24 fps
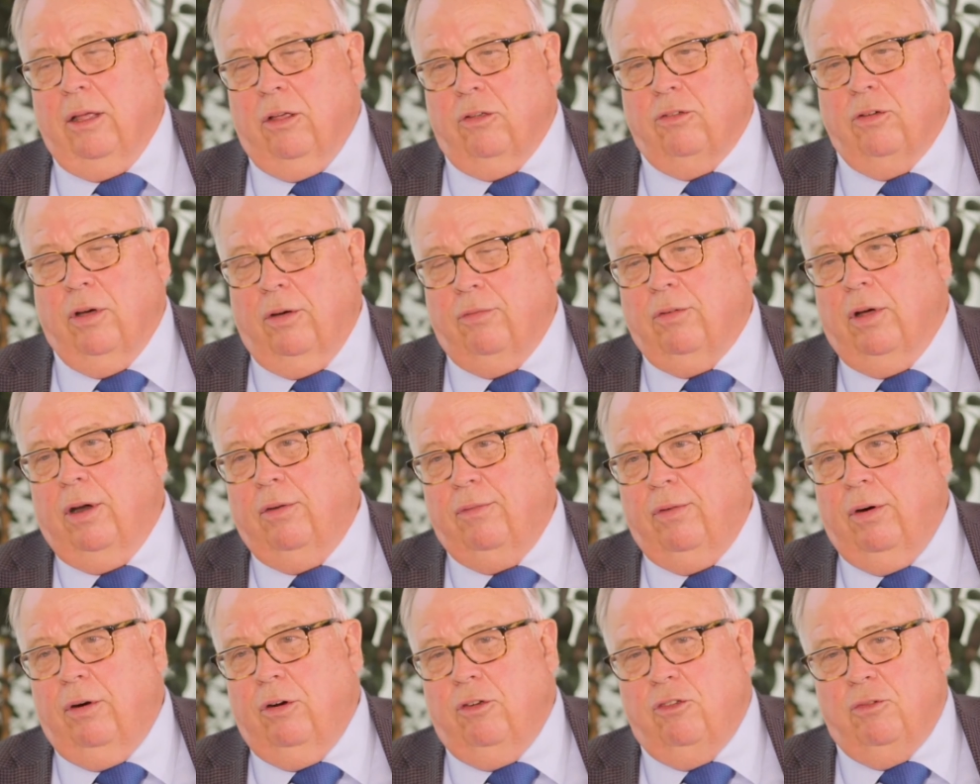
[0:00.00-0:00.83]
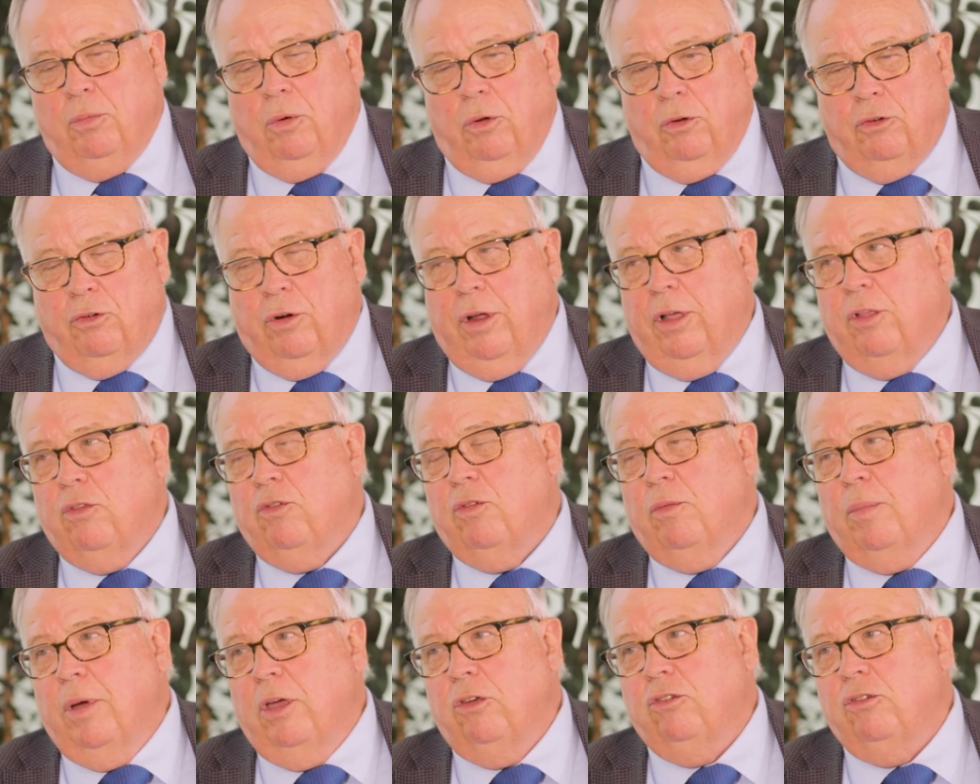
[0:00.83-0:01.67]
So I've got a very small
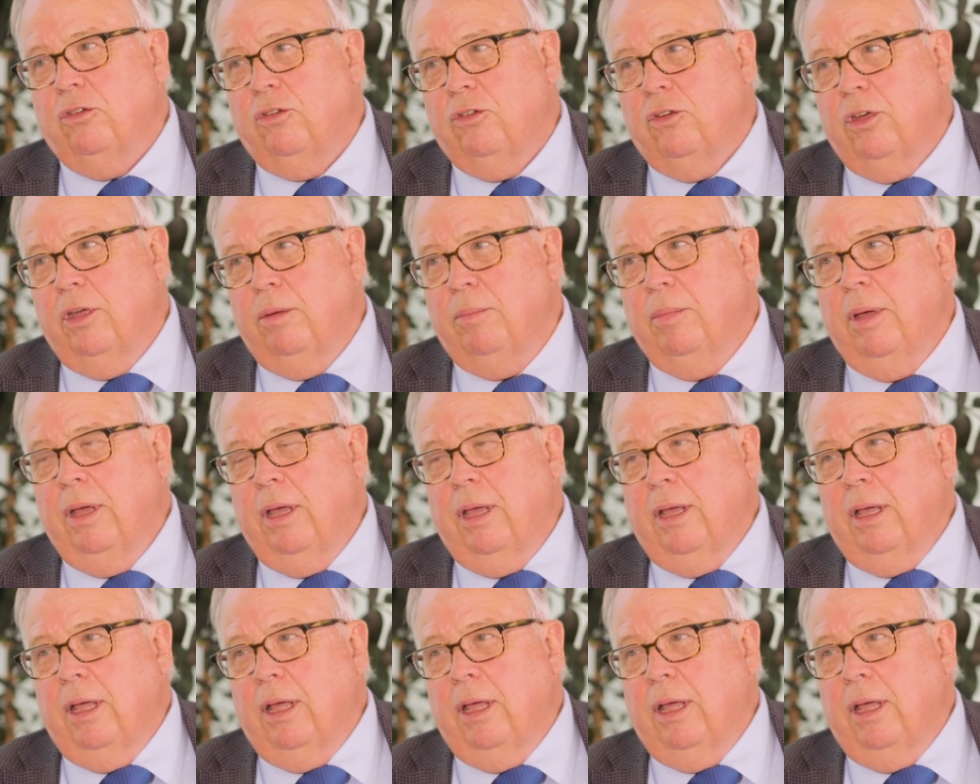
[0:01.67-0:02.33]
transformation team